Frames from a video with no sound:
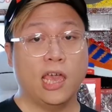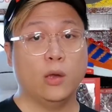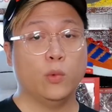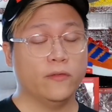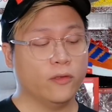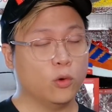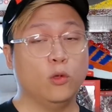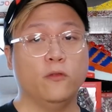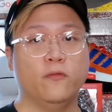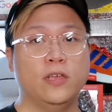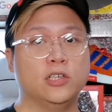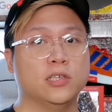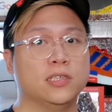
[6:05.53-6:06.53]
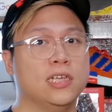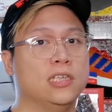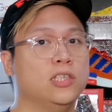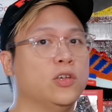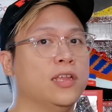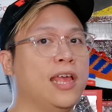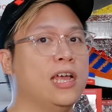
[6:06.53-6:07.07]
And one of the cool features
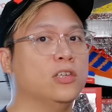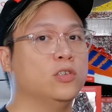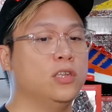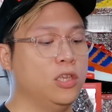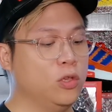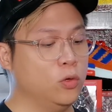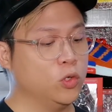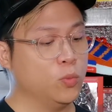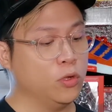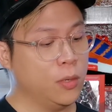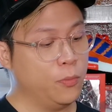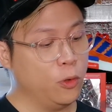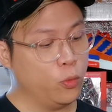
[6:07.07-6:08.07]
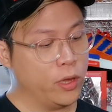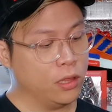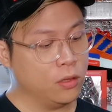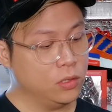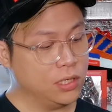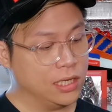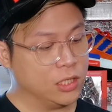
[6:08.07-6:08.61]
is you can actually use multiple
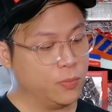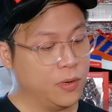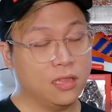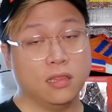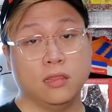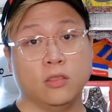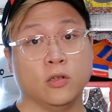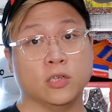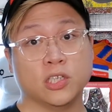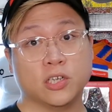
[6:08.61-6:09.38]
windows and split your